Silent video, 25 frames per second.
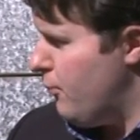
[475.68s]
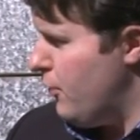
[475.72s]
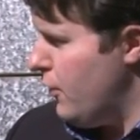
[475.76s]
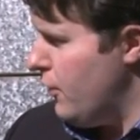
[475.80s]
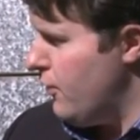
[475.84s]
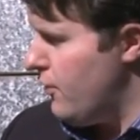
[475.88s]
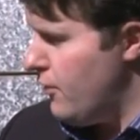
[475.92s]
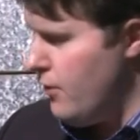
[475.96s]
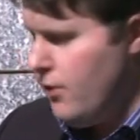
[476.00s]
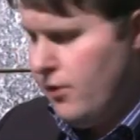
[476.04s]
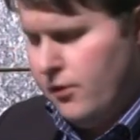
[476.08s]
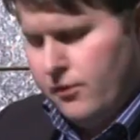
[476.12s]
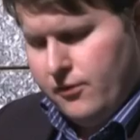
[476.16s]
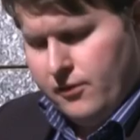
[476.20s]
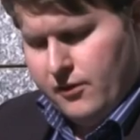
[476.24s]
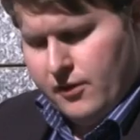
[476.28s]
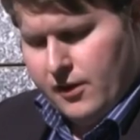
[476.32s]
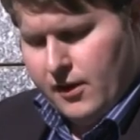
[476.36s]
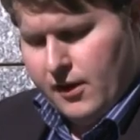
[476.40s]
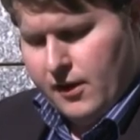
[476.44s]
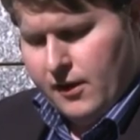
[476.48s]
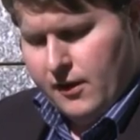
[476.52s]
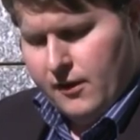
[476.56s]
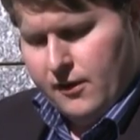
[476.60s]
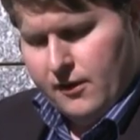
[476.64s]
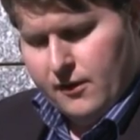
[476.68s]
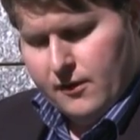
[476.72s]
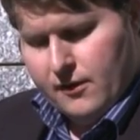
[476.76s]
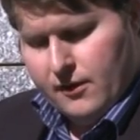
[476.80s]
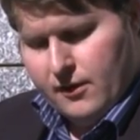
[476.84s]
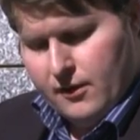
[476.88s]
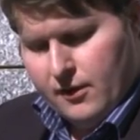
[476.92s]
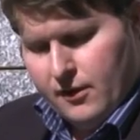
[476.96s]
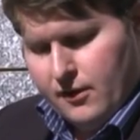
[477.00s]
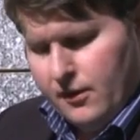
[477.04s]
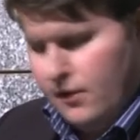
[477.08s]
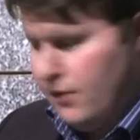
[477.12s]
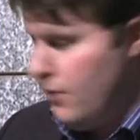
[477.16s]
but do you see
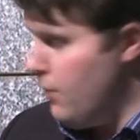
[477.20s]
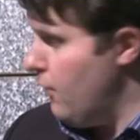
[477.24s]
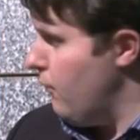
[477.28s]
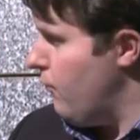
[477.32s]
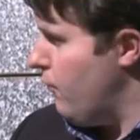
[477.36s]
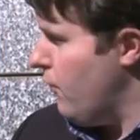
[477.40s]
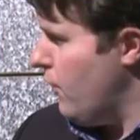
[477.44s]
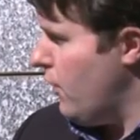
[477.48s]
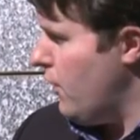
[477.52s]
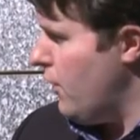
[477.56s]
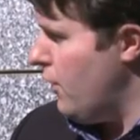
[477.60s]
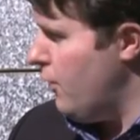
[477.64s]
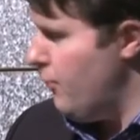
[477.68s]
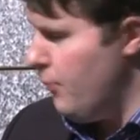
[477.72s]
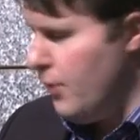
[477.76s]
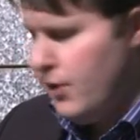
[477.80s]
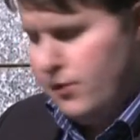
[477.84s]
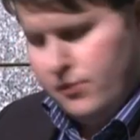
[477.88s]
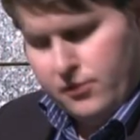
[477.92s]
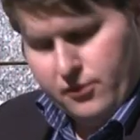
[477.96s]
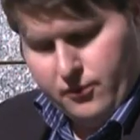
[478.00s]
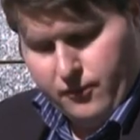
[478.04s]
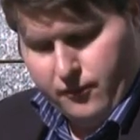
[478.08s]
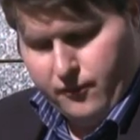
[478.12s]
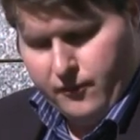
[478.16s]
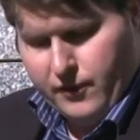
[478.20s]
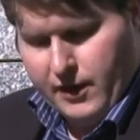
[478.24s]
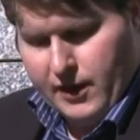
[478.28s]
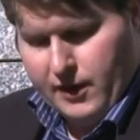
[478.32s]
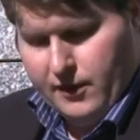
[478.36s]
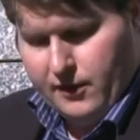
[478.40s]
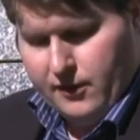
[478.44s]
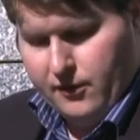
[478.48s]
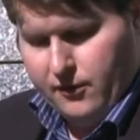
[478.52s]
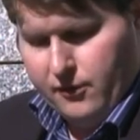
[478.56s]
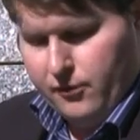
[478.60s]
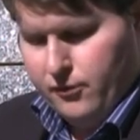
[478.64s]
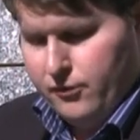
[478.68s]
an environmental
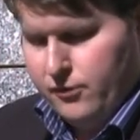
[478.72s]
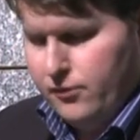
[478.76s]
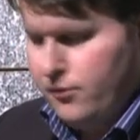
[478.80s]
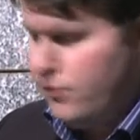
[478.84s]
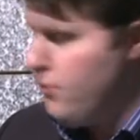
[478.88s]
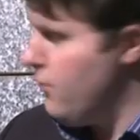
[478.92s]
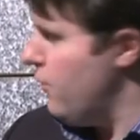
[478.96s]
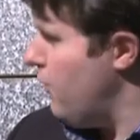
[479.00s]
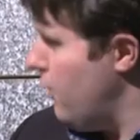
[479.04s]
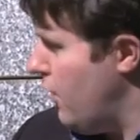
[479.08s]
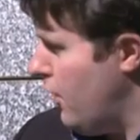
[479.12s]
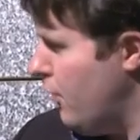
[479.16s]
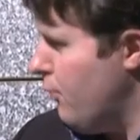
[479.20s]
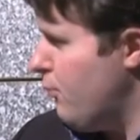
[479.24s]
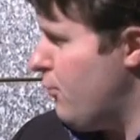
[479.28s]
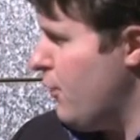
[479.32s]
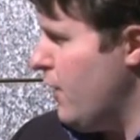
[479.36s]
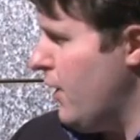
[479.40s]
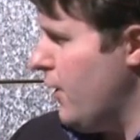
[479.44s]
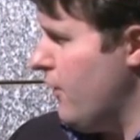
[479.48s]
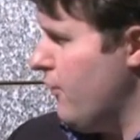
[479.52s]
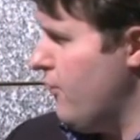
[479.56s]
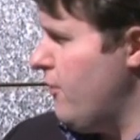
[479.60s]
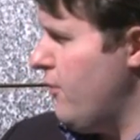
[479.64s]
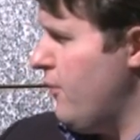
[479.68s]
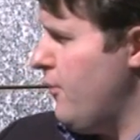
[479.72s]
value in peace?